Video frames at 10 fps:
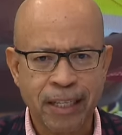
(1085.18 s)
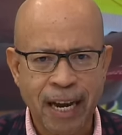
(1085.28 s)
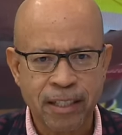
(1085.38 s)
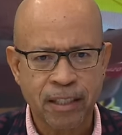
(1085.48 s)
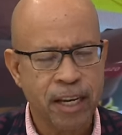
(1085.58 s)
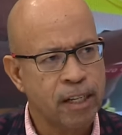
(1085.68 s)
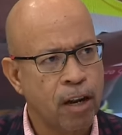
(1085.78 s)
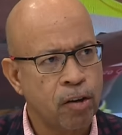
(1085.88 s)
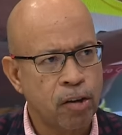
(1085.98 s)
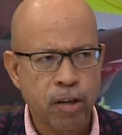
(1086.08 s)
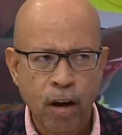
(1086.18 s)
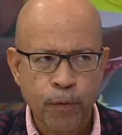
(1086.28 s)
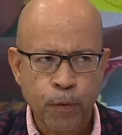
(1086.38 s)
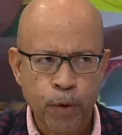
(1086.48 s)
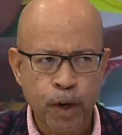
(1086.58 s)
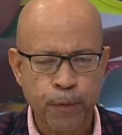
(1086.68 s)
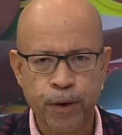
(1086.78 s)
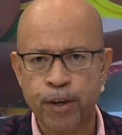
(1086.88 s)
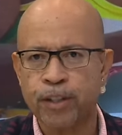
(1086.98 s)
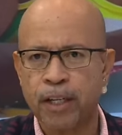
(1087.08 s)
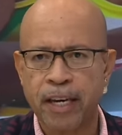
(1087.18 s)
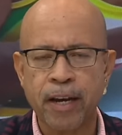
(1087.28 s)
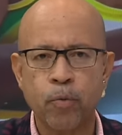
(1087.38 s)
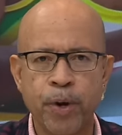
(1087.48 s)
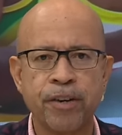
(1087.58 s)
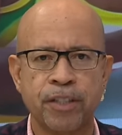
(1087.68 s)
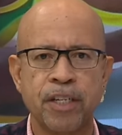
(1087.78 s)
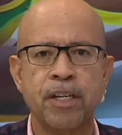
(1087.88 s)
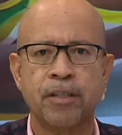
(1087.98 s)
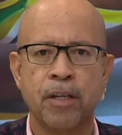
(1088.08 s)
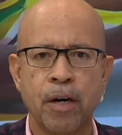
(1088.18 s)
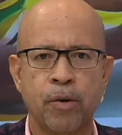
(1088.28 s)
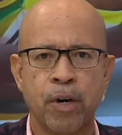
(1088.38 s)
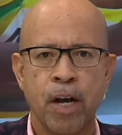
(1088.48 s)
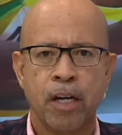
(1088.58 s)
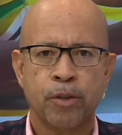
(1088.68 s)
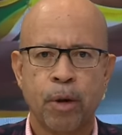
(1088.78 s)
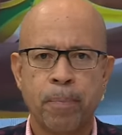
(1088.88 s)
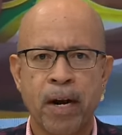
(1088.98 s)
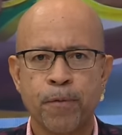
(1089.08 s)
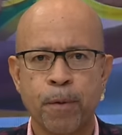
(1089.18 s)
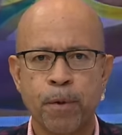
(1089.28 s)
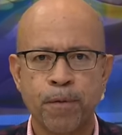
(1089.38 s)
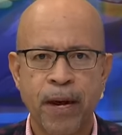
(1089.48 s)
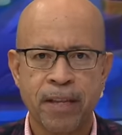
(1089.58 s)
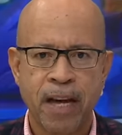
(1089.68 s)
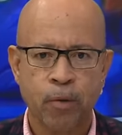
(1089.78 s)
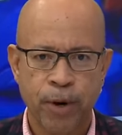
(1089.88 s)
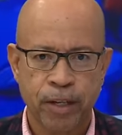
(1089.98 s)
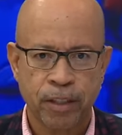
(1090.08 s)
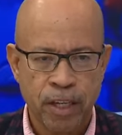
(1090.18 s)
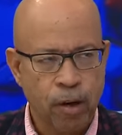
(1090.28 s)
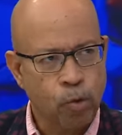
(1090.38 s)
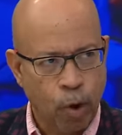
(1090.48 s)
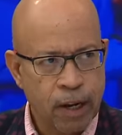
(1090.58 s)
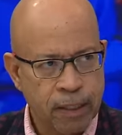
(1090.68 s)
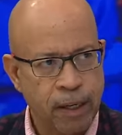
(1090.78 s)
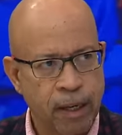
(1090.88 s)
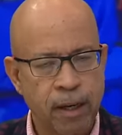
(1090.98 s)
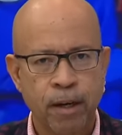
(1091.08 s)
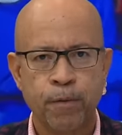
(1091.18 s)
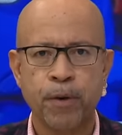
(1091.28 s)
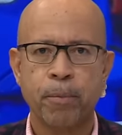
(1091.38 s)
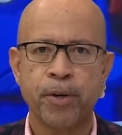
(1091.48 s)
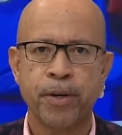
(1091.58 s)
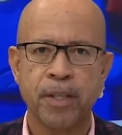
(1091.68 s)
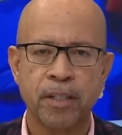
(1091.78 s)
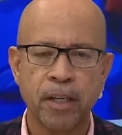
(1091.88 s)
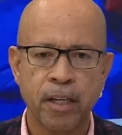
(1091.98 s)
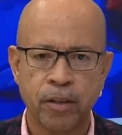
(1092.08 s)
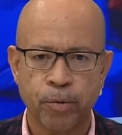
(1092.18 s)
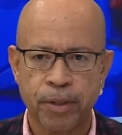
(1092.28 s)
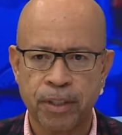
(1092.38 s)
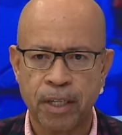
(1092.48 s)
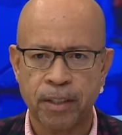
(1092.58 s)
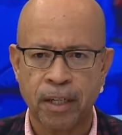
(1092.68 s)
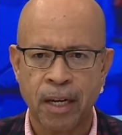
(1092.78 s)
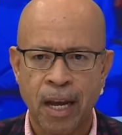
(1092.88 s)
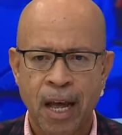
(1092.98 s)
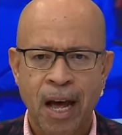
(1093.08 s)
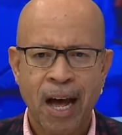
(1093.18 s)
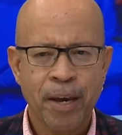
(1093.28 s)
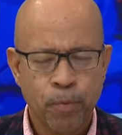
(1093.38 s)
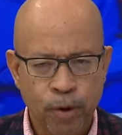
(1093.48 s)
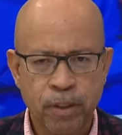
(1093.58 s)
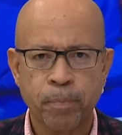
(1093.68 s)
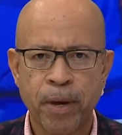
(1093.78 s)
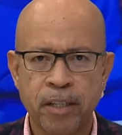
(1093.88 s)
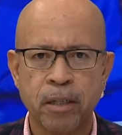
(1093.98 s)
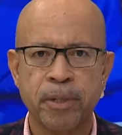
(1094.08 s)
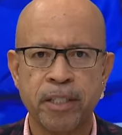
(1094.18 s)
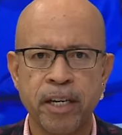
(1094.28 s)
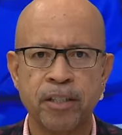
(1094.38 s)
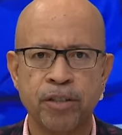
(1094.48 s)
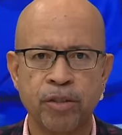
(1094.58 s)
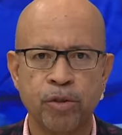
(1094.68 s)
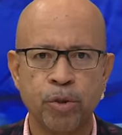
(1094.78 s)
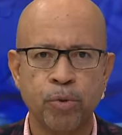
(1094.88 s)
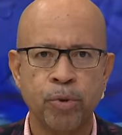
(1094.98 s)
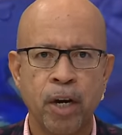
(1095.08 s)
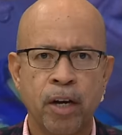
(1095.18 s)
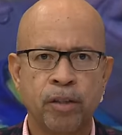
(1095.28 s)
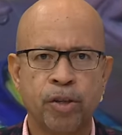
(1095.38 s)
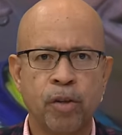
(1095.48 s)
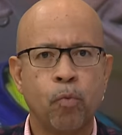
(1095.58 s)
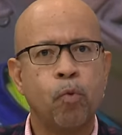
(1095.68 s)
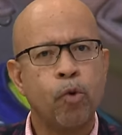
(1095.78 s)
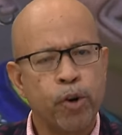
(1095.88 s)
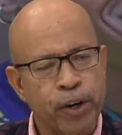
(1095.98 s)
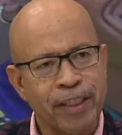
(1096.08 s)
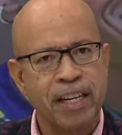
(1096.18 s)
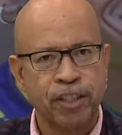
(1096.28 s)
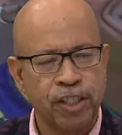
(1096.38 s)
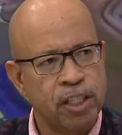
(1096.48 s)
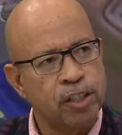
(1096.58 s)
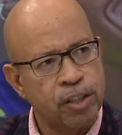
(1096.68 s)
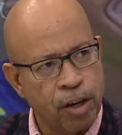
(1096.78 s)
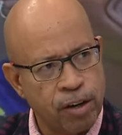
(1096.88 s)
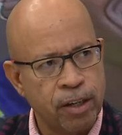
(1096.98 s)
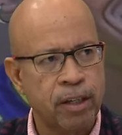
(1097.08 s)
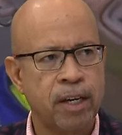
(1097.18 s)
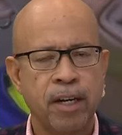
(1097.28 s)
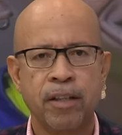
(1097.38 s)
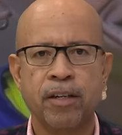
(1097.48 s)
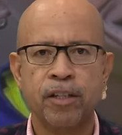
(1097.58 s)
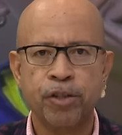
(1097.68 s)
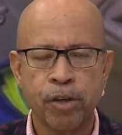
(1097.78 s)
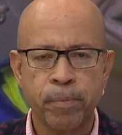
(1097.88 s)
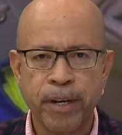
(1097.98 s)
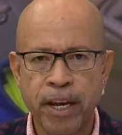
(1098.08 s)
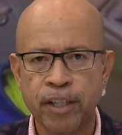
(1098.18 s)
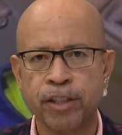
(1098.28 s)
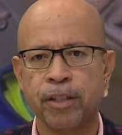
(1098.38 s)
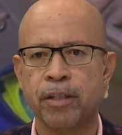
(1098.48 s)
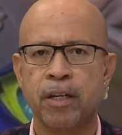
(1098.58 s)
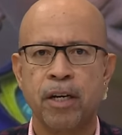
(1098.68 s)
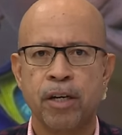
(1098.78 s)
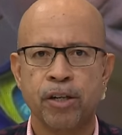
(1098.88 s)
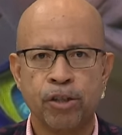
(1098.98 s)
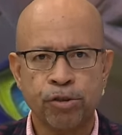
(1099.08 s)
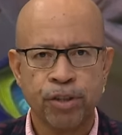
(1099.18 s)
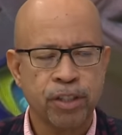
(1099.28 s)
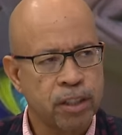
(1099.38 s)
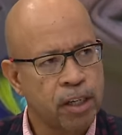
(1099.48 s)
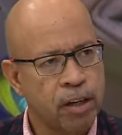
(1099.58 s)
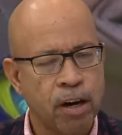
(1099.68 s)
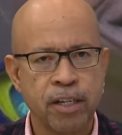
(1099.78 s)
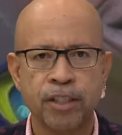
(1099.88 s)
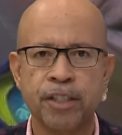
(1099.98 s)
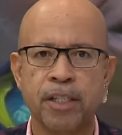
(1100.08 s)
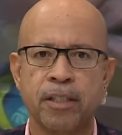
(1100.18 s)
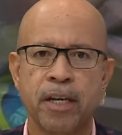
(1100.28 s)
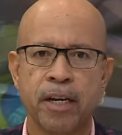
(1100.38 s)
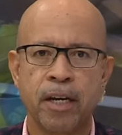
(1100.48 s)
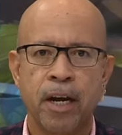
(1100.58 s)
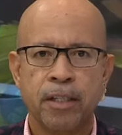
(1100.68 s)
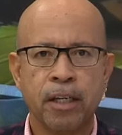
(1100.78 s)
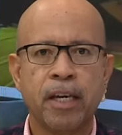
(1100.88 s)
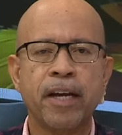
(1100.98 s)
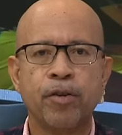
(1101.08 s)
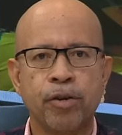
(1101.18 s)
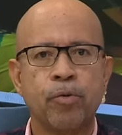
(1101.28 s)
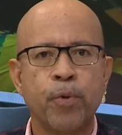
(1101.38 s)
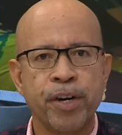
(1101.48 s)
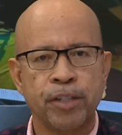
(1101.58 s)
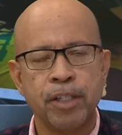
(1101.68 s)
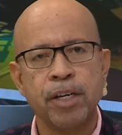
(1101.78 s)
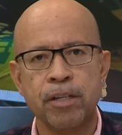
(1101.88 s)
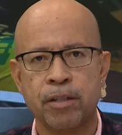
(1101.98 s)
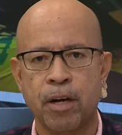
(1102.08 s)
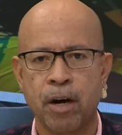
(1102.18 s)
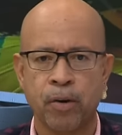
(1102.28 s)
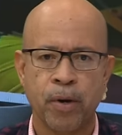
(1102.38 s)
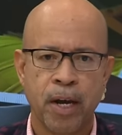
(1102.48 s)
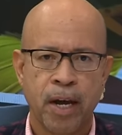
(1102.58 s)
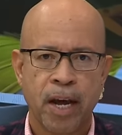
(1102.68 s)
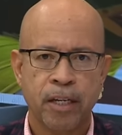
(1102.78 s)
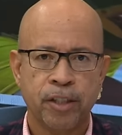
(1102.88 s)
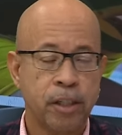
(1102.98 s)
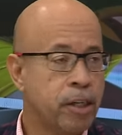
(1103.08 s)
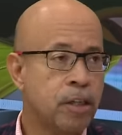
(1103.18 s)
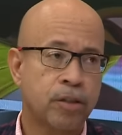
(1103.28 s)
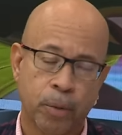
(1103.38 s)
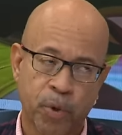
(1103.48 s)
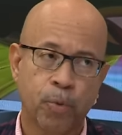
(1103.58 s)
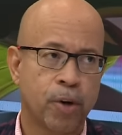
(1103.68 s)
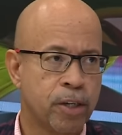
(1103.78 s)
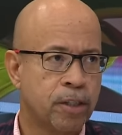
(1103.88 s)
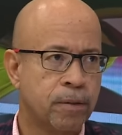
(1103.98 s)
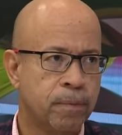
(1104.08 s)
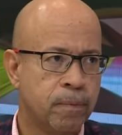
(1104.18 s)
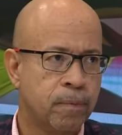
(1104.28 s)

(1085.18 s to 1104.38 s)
it has taken a lot of work for her to get where she is now. So apart from the fact that we're seeing quality from her this indoor season, I want to pay some attention to, to the work that she's done, the determination, her trust in God, as she said, to get her where she is now. And she needs some rewards